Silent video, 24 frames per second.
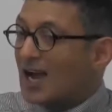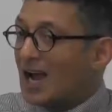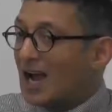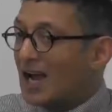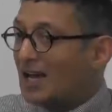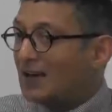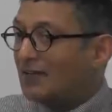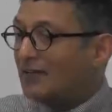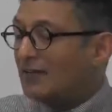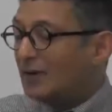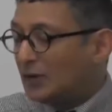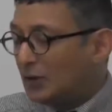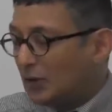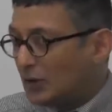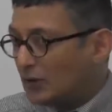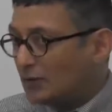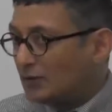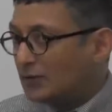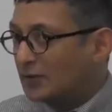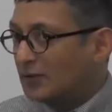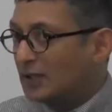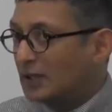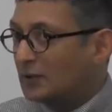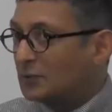and very
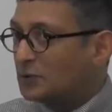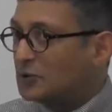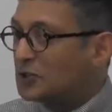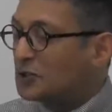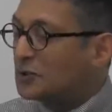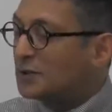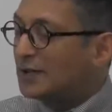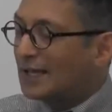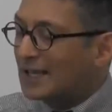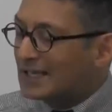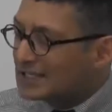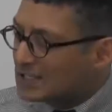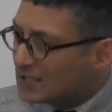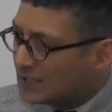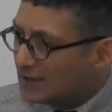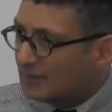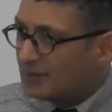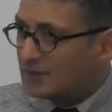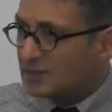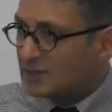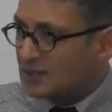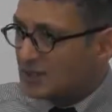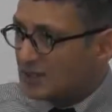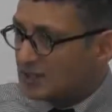often I would do an
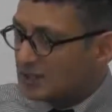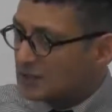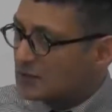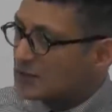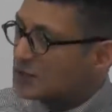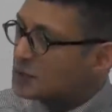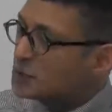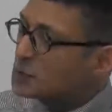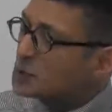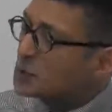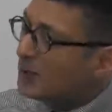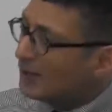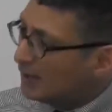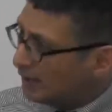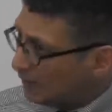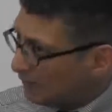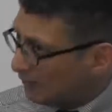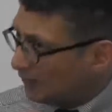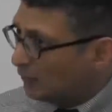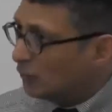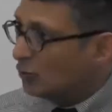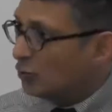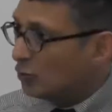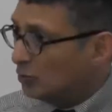activity. So this was quite
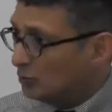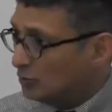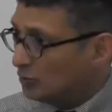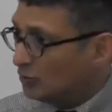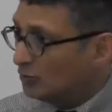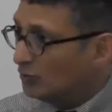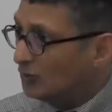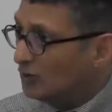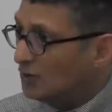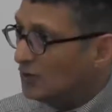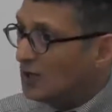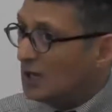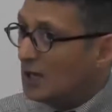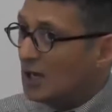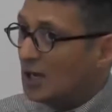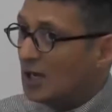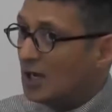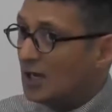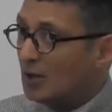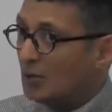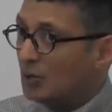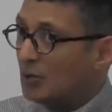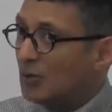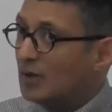informal,
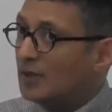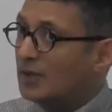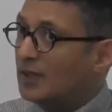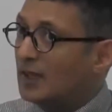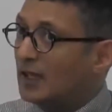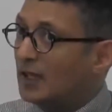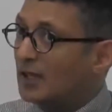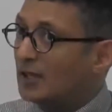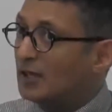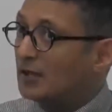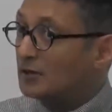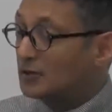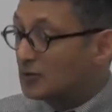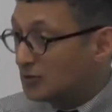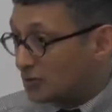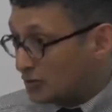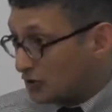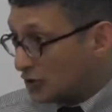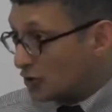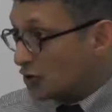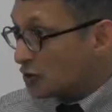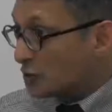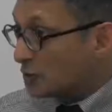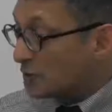where
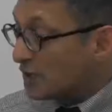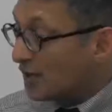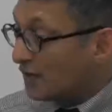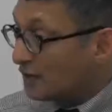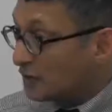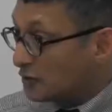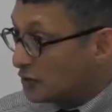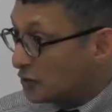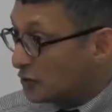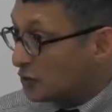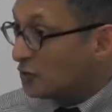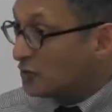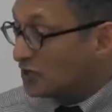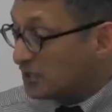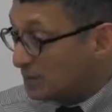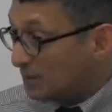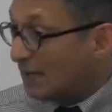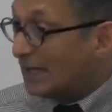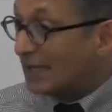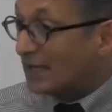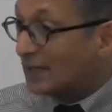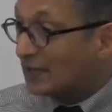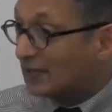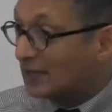students would have to
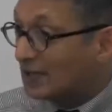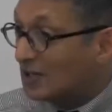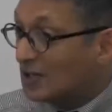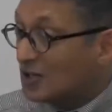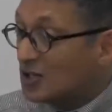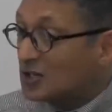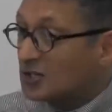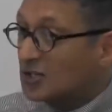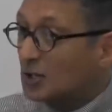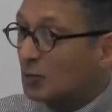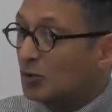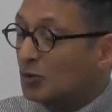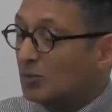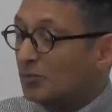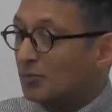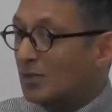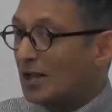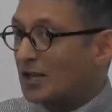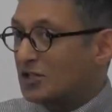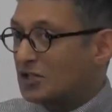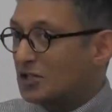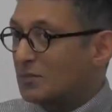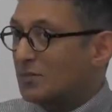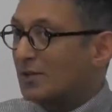speak. So it wouldn't
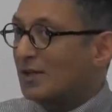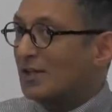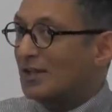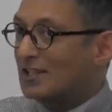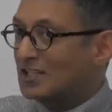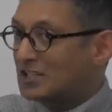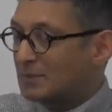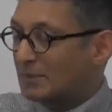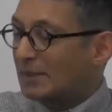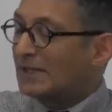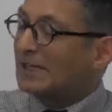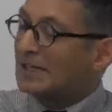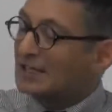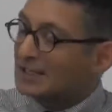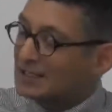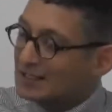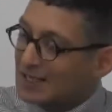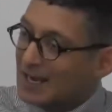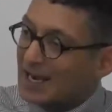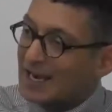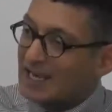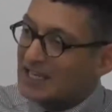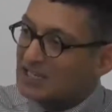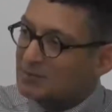actually be a speaking
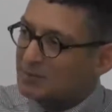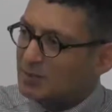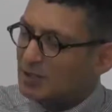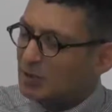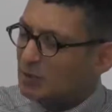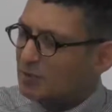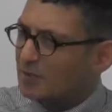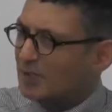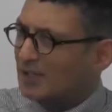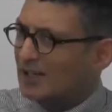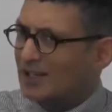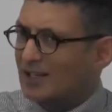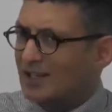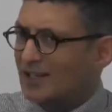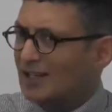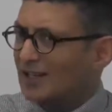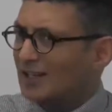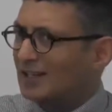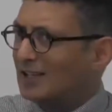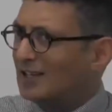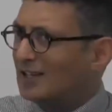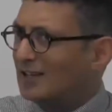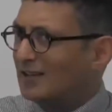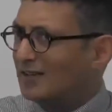test, but it would be like
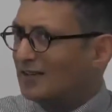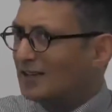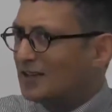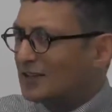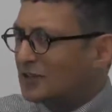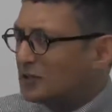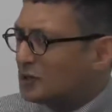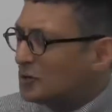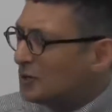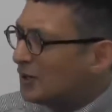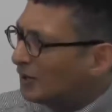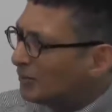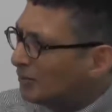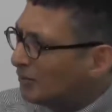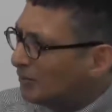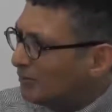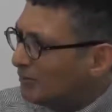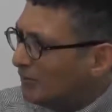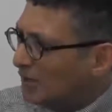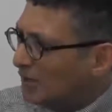they'd do like